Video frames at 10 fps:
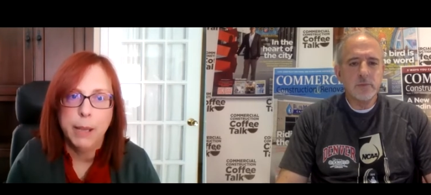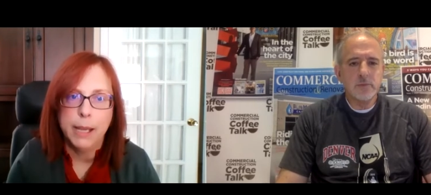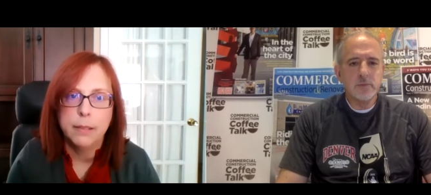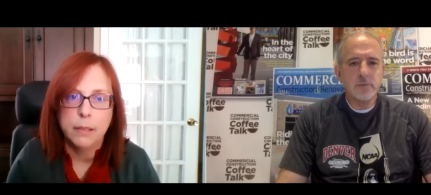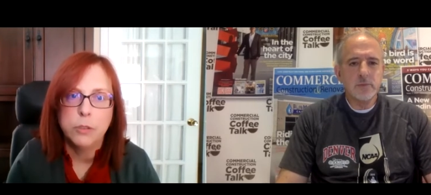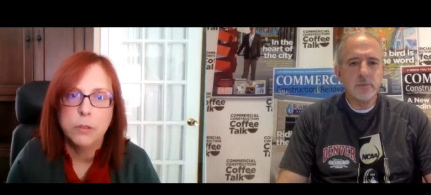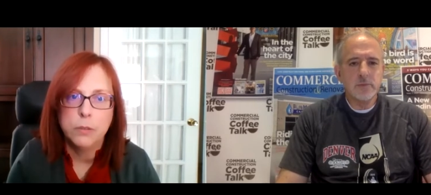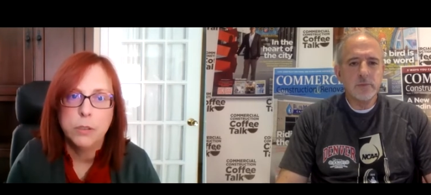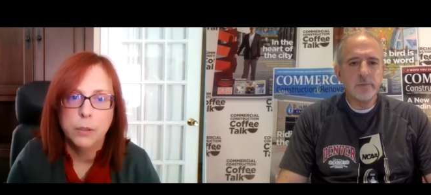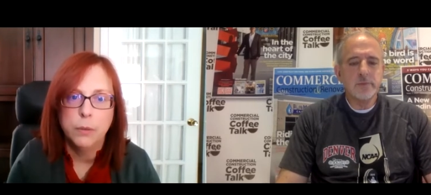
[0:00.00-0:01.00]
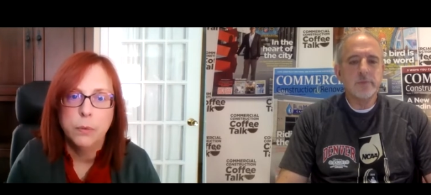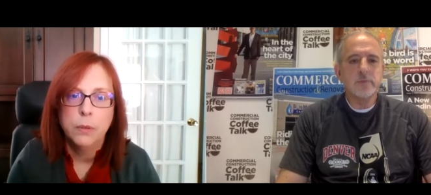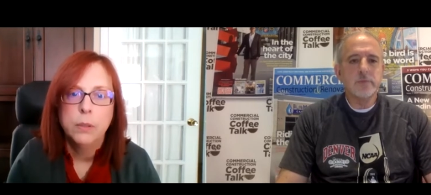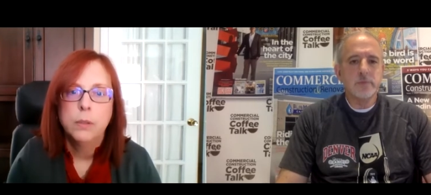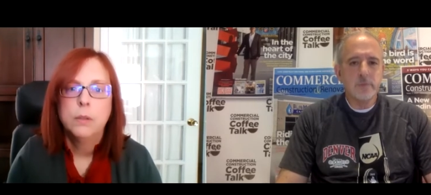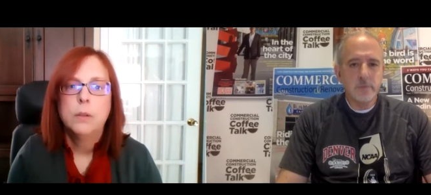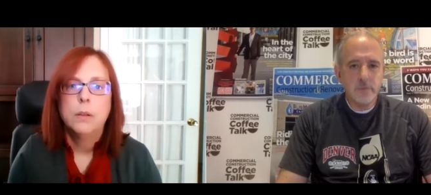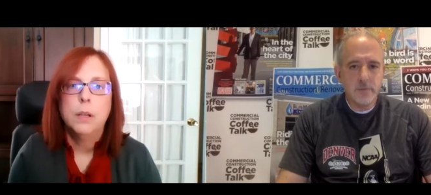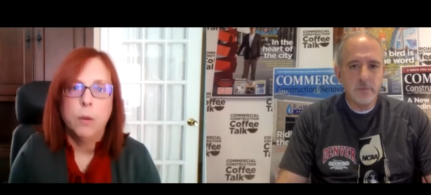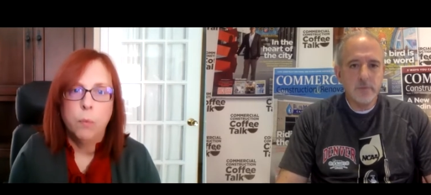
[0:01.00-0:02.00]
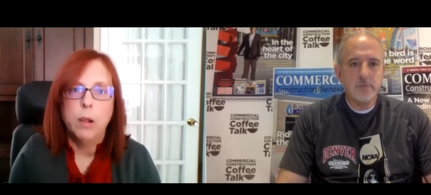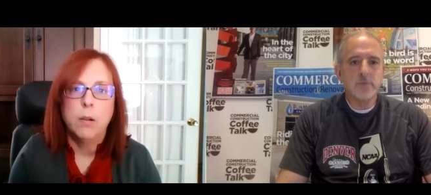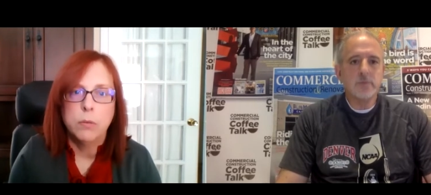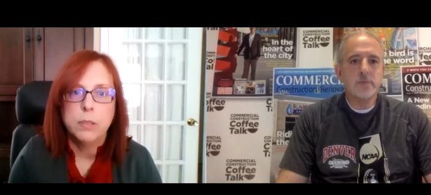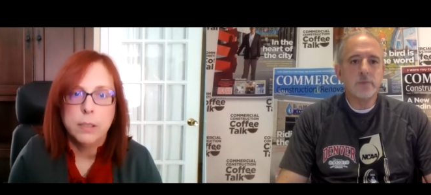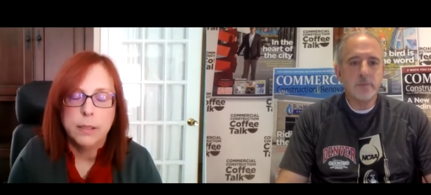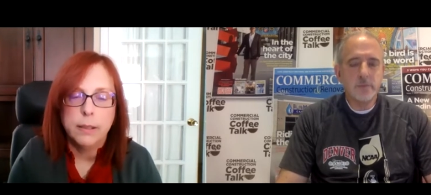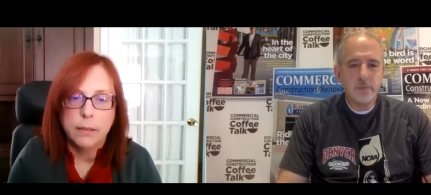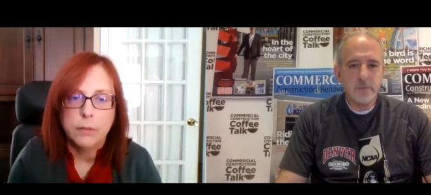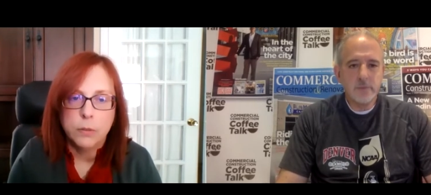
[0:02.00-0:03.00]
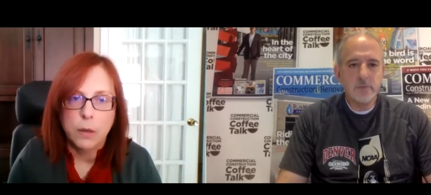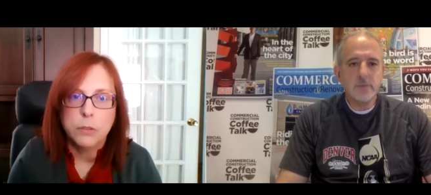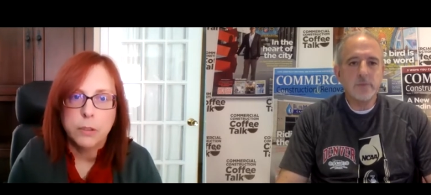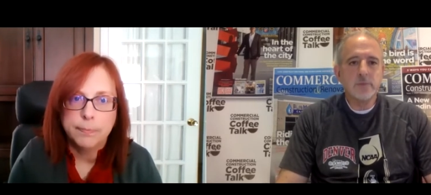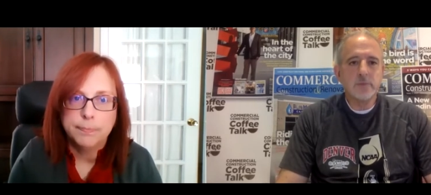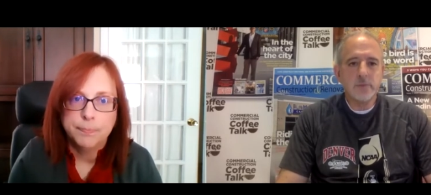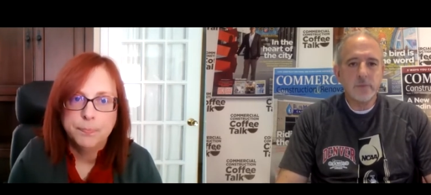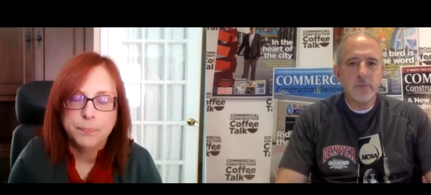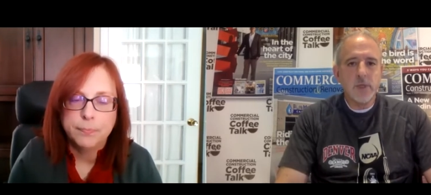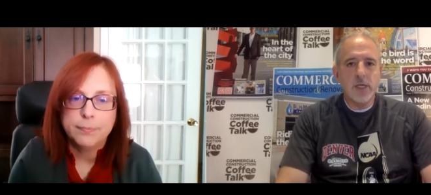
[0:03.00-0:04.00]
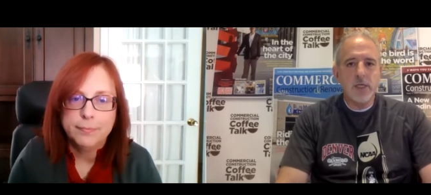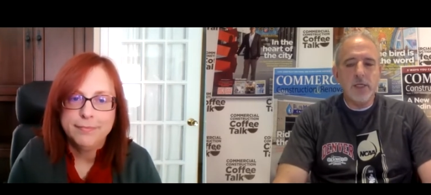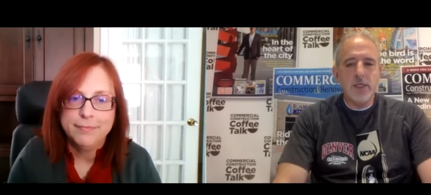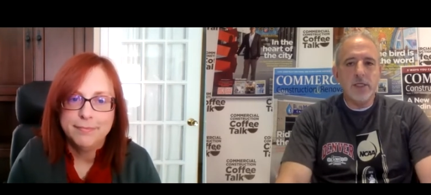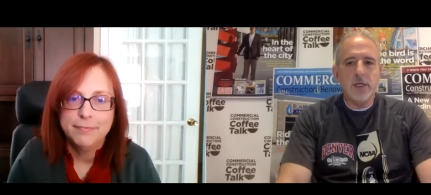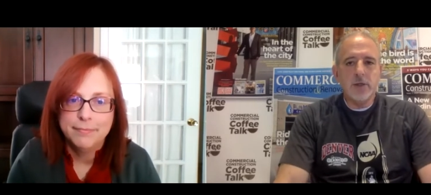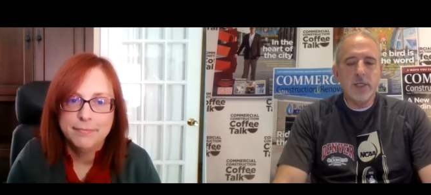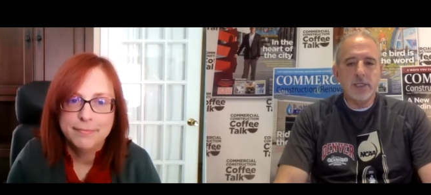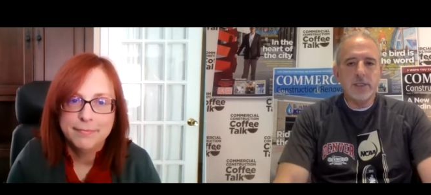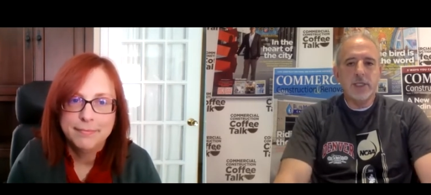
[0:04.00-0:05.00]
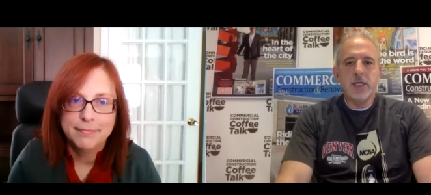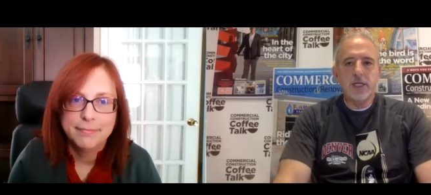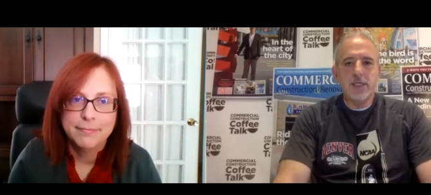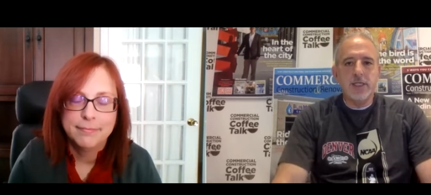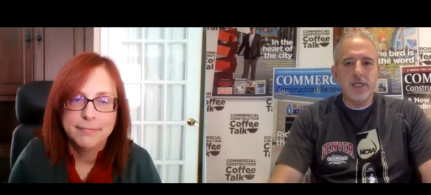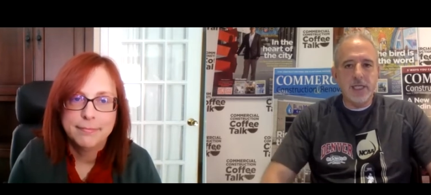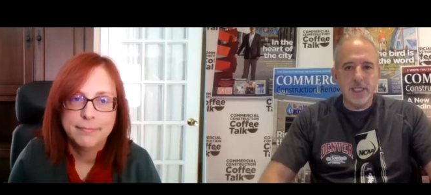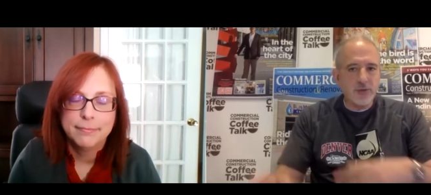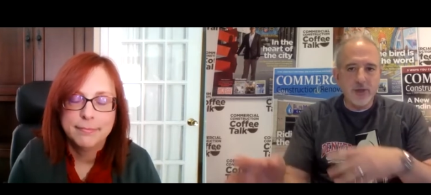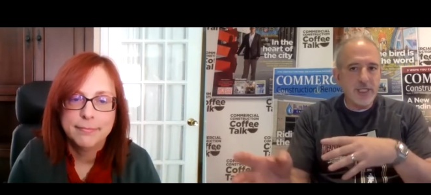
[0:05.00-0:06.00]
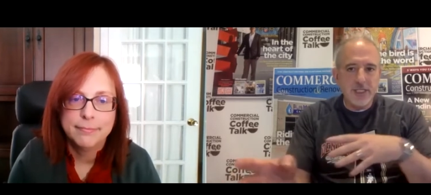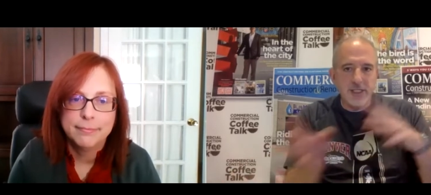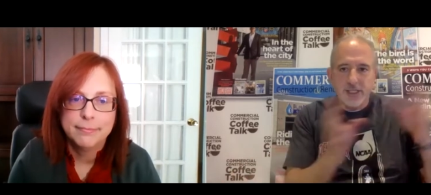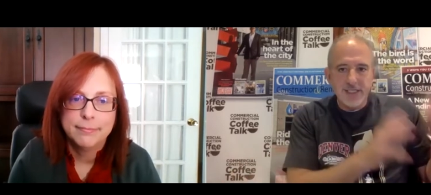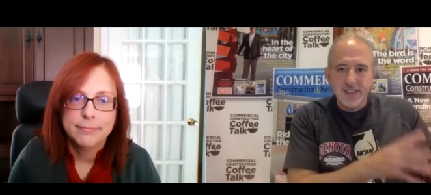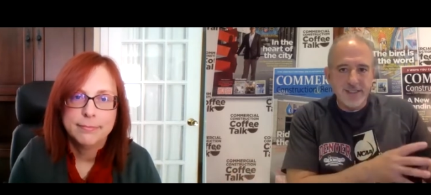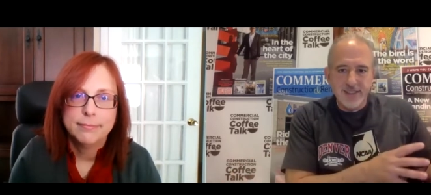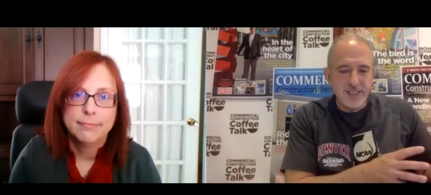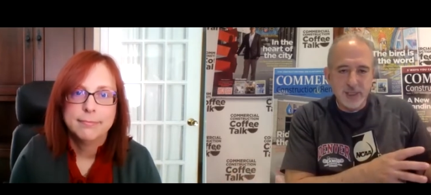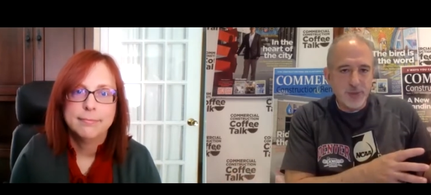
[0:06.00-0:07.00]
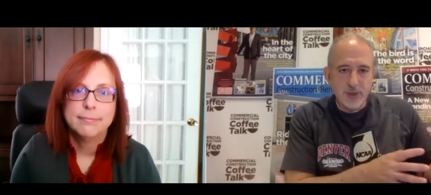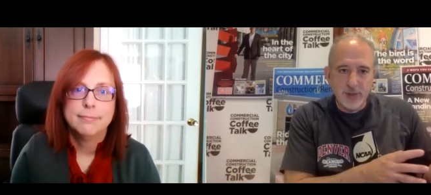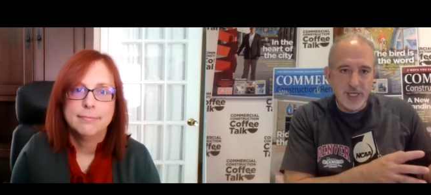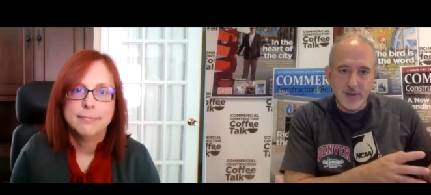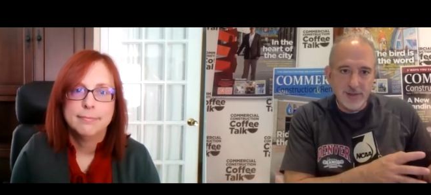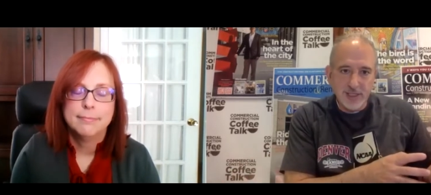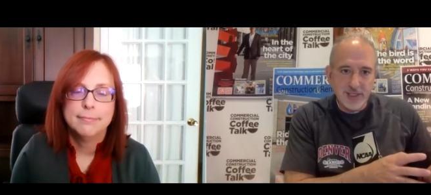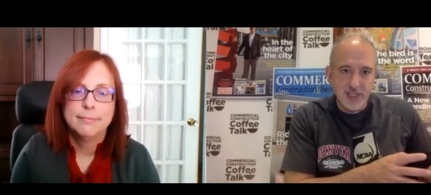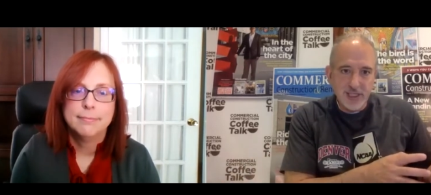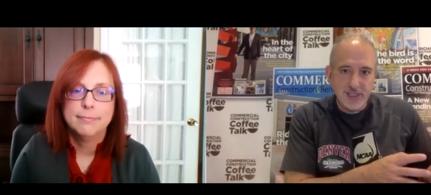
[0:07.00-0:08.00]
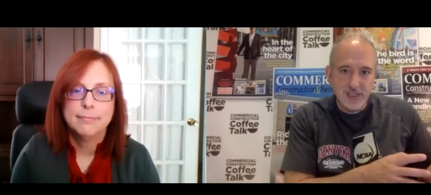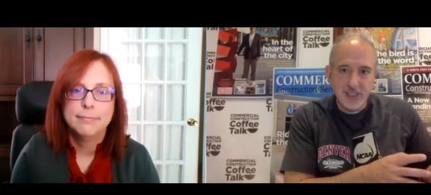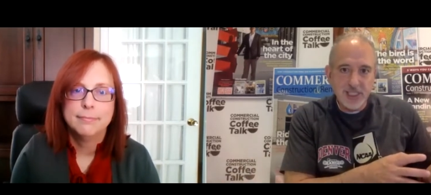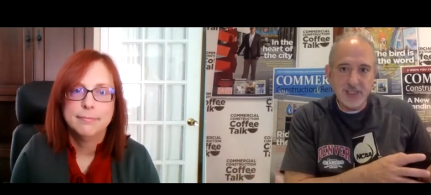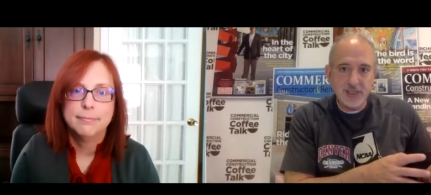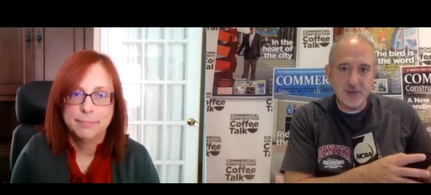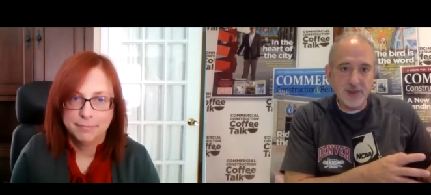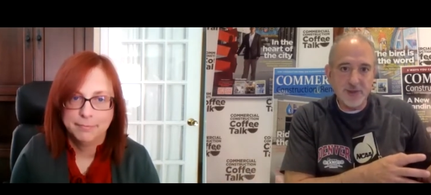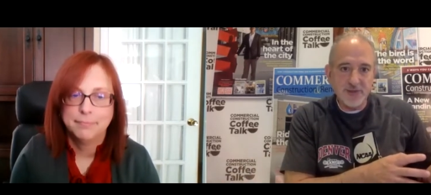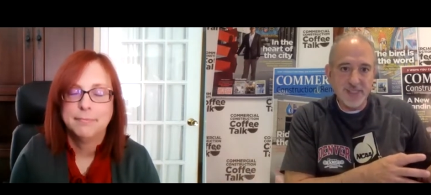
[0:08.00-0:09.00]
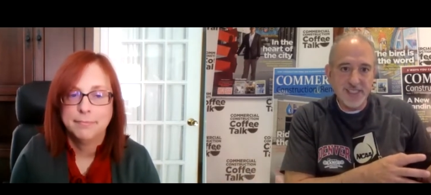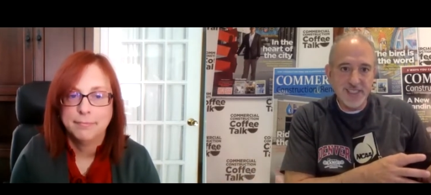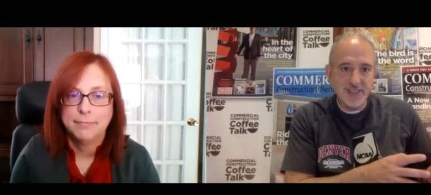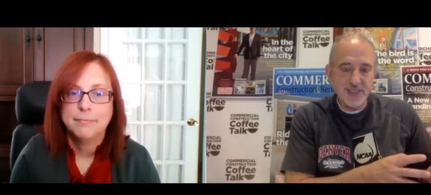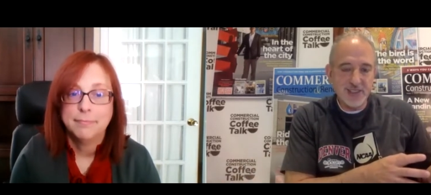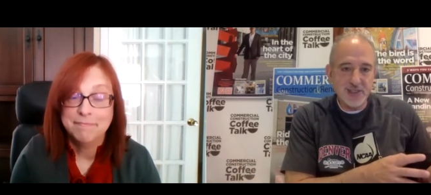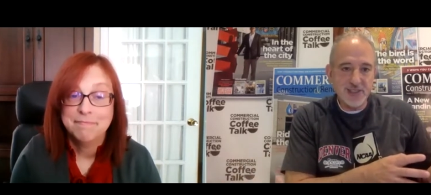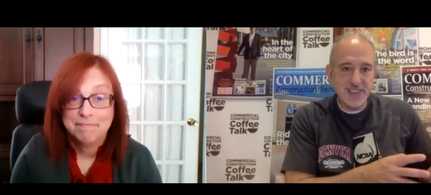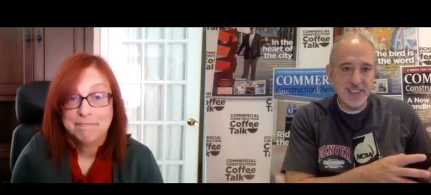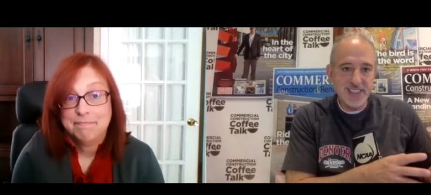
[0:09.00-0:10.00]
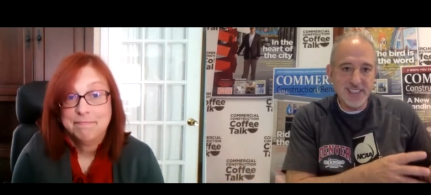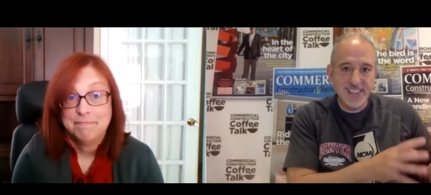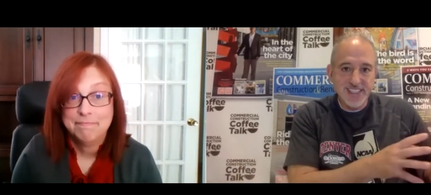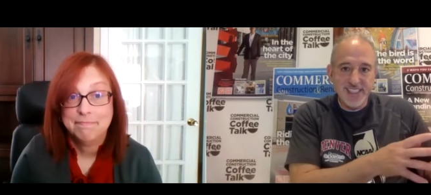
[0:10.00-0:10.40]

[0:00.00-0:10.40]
Speaker 1: to pay attention to, you know, what goes into the construction.
Speaker 2: You know, it, uh, it it's funny. It, it's been around, like you said, since ancient Rome you know so it's uh